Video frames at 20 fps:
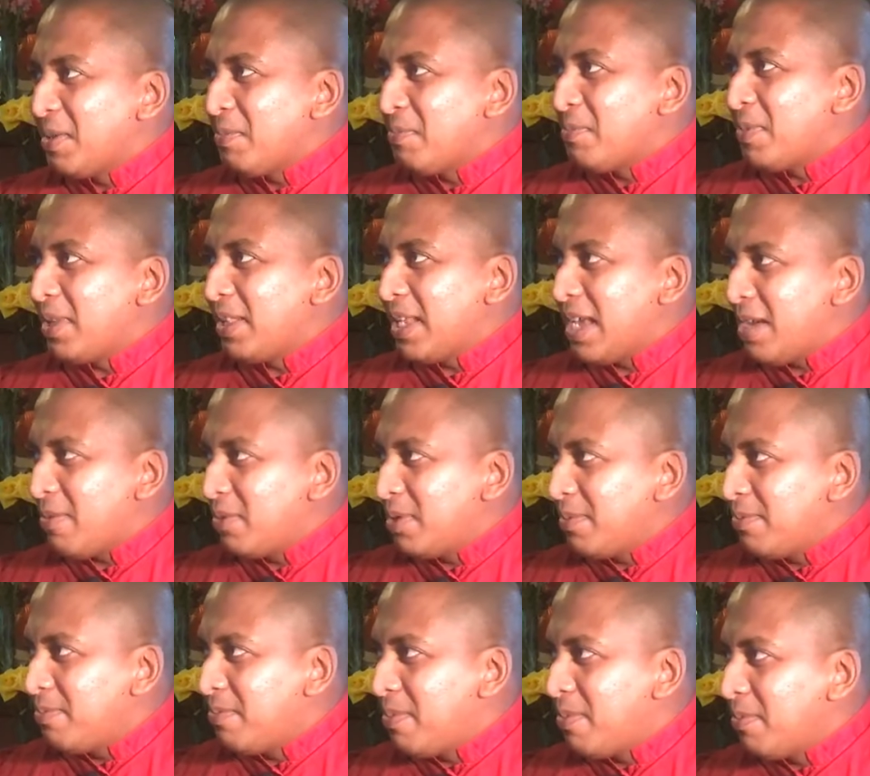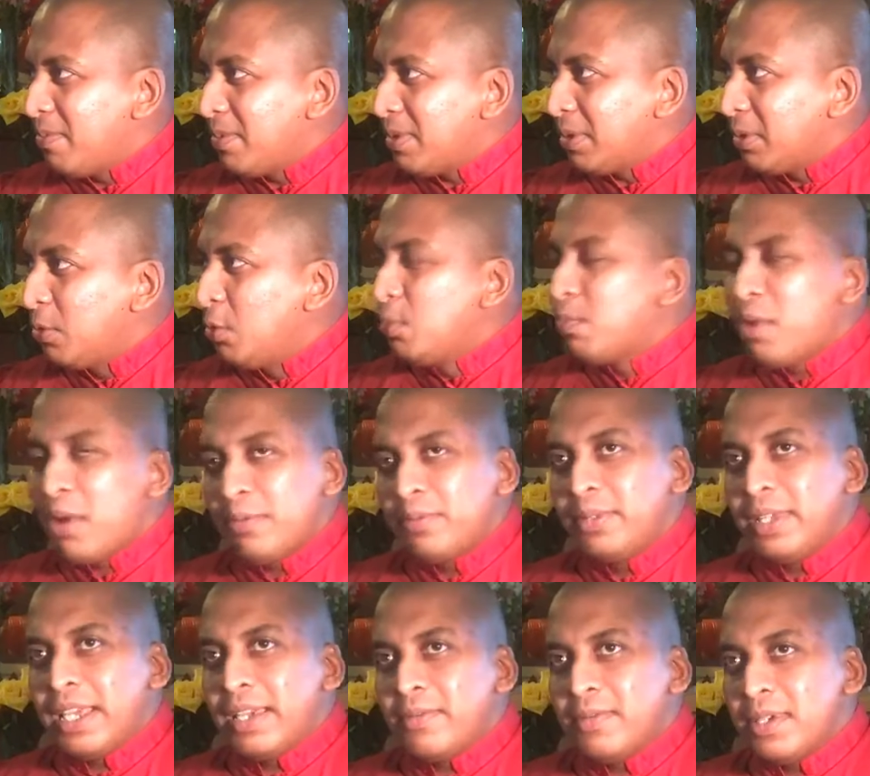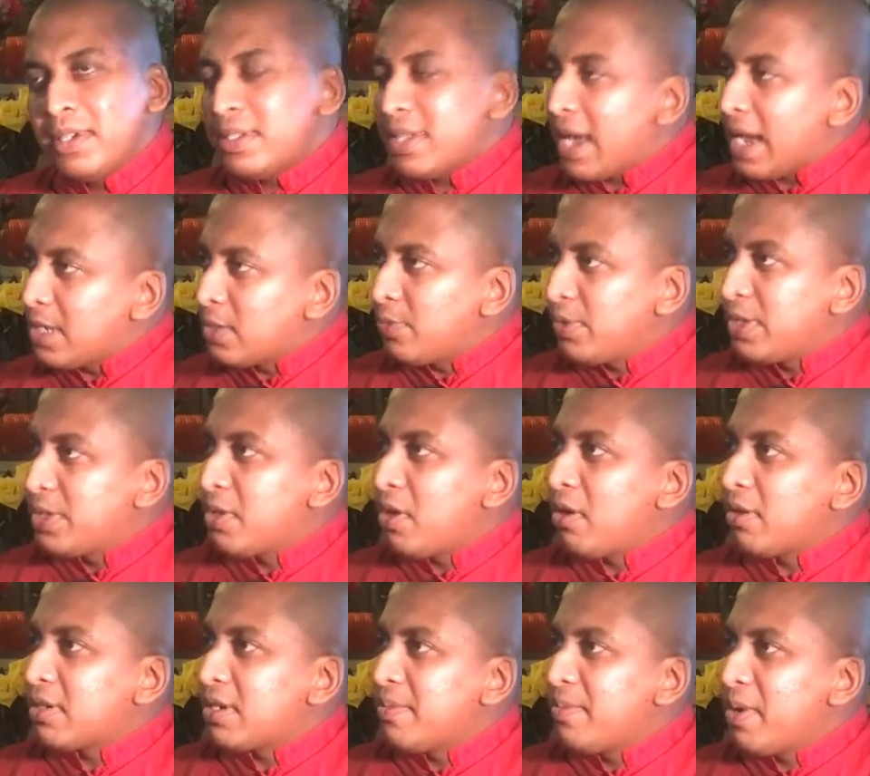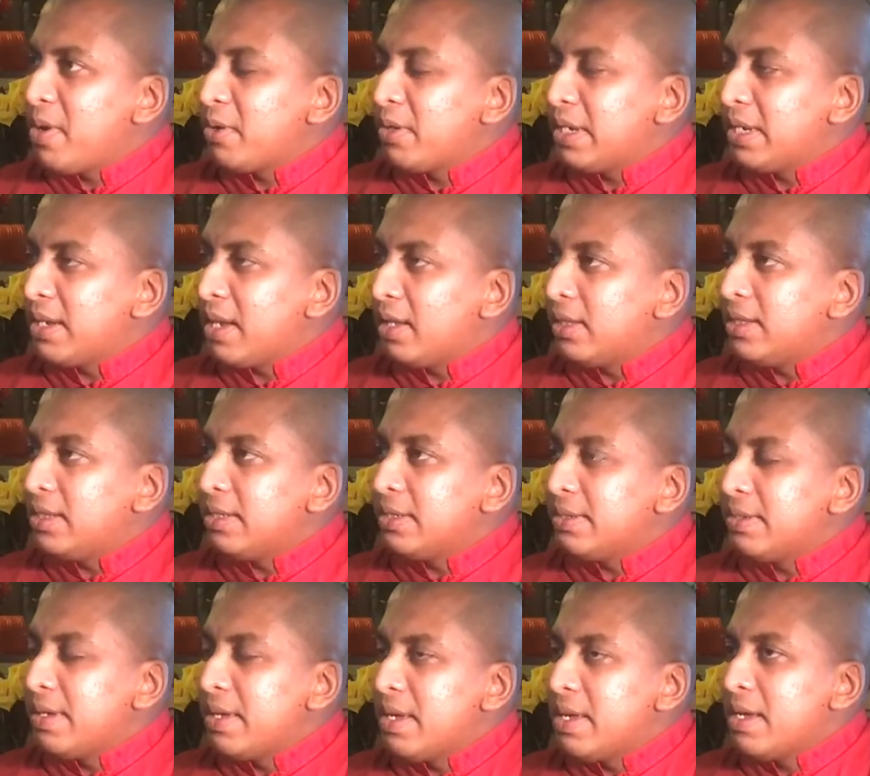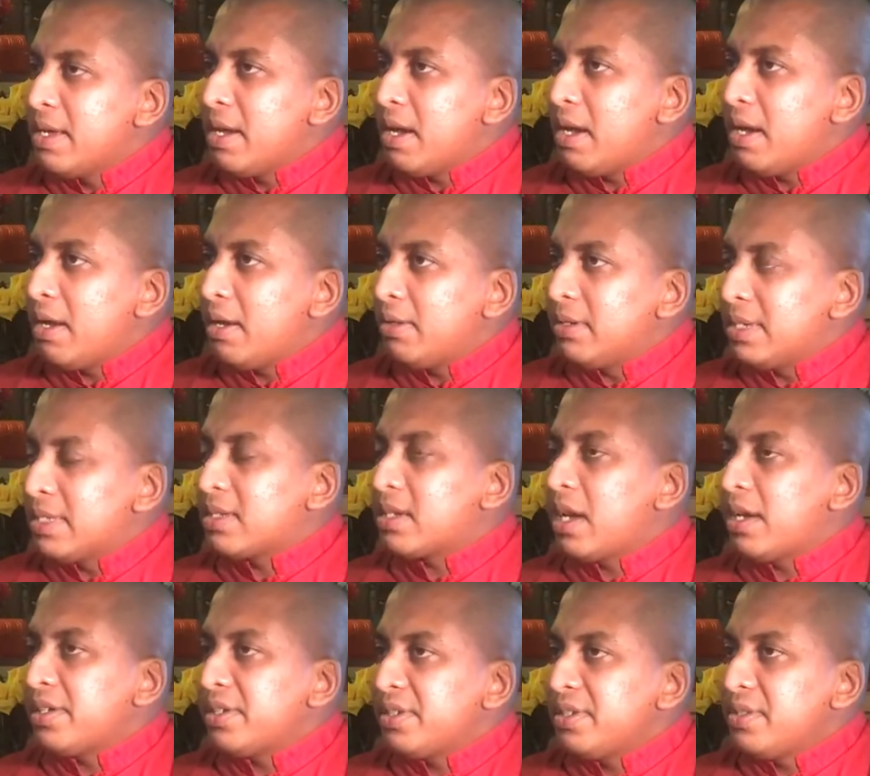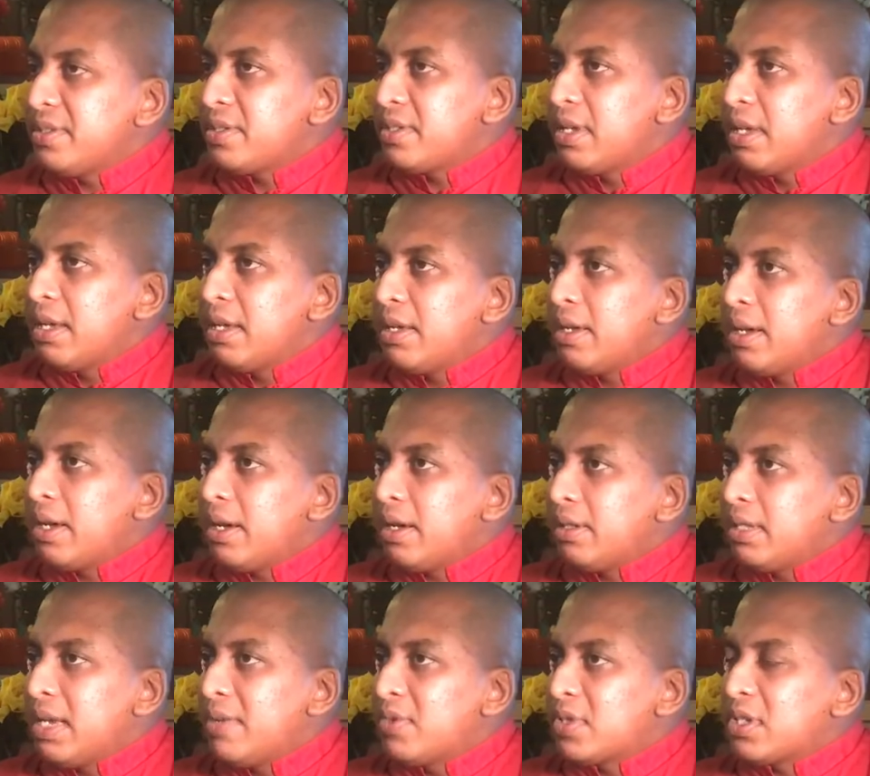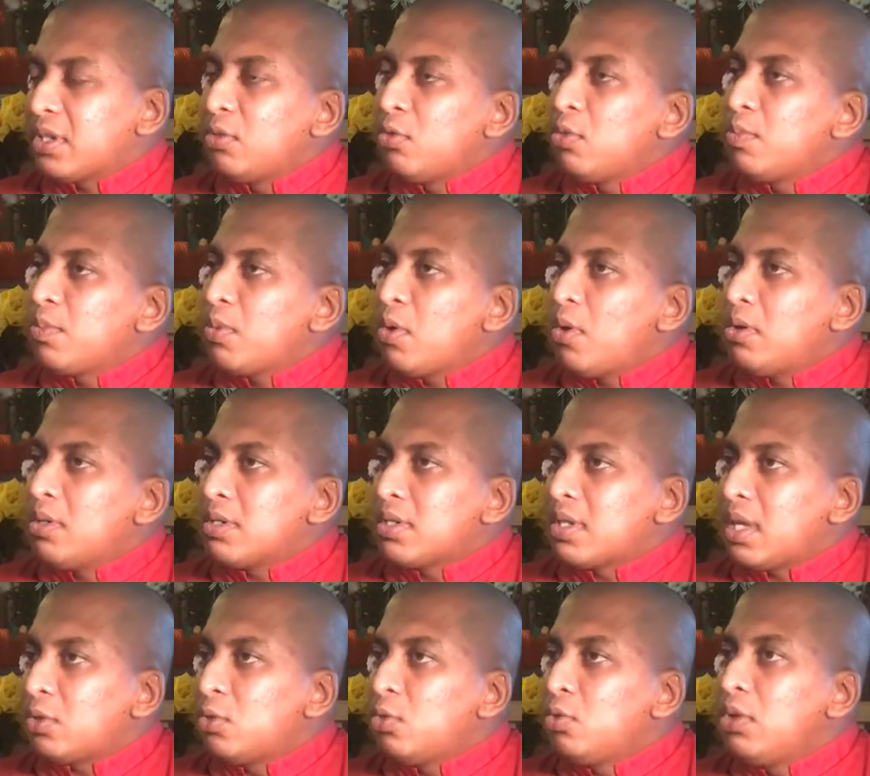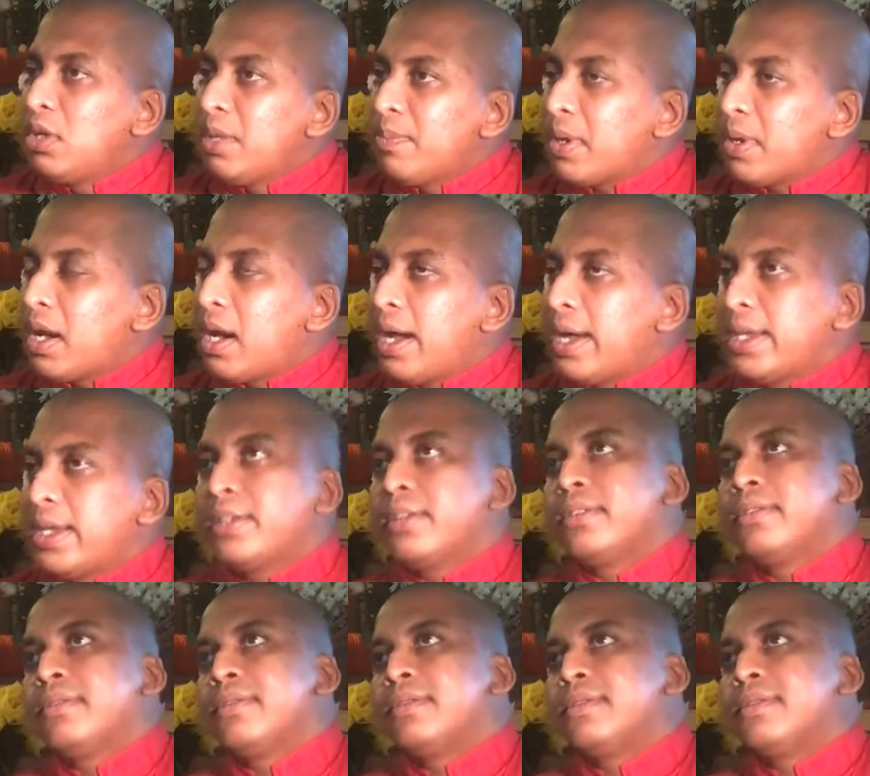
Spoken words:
but there were a group of devas, as we talked about in other discussions. There was a group called Satullapakayikas,